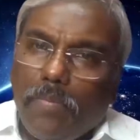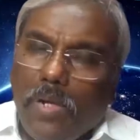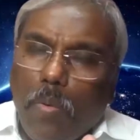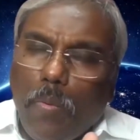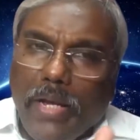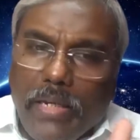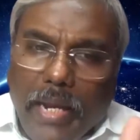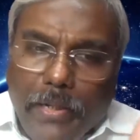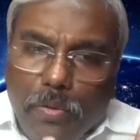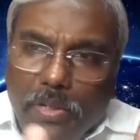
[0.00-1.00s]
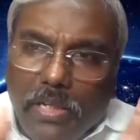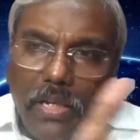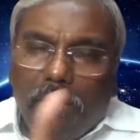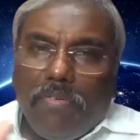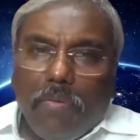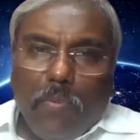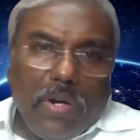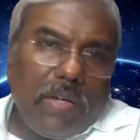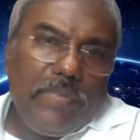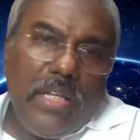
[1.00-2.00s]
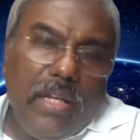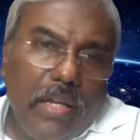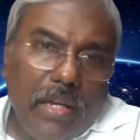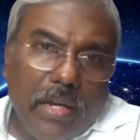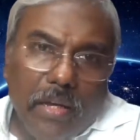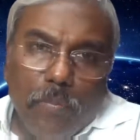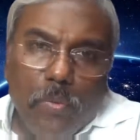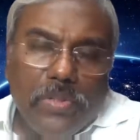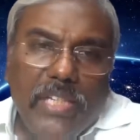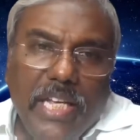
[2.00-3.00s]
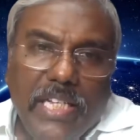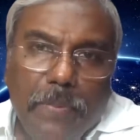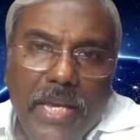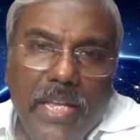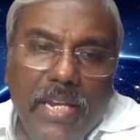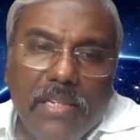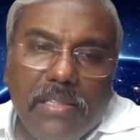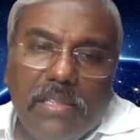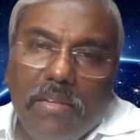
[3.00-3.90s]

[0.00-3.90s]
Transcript: Now I'd like to hear from one of the most experienced